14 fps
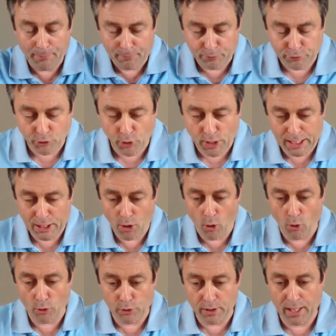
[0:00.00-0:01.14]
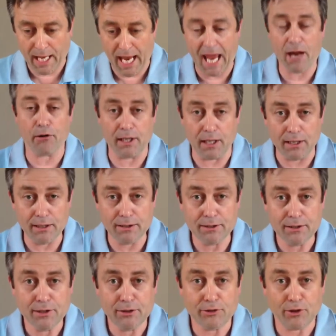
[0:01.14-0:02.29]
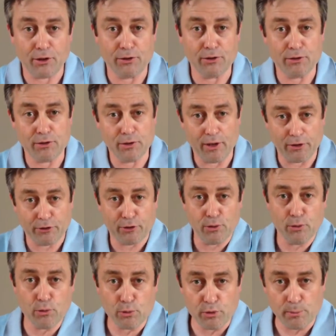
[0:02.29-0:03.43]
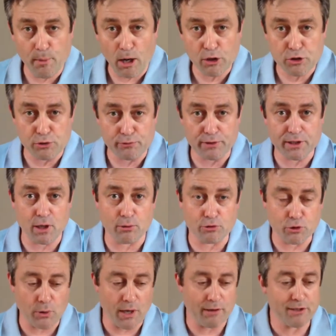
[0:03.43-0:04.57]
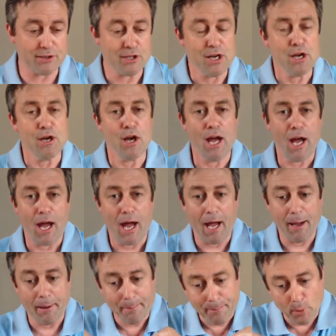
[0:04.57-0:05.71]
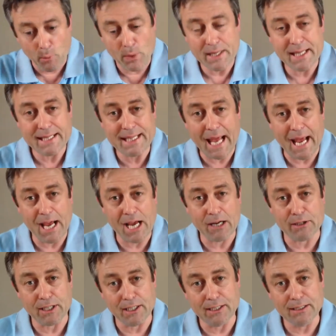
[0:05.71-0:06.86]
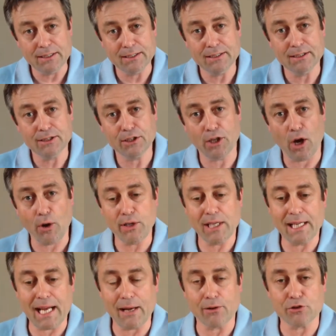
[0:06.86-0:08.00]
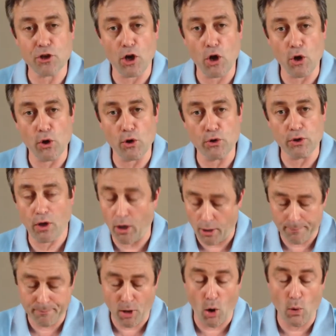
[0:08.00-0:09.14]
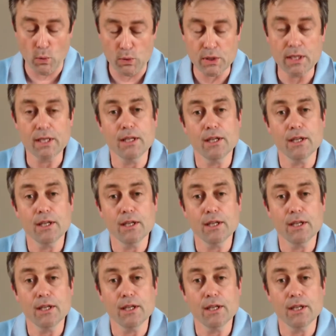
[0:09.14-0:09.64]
certainly on area, so you exclude all the marginal viticultural areas. But within that area, you're only allowed to own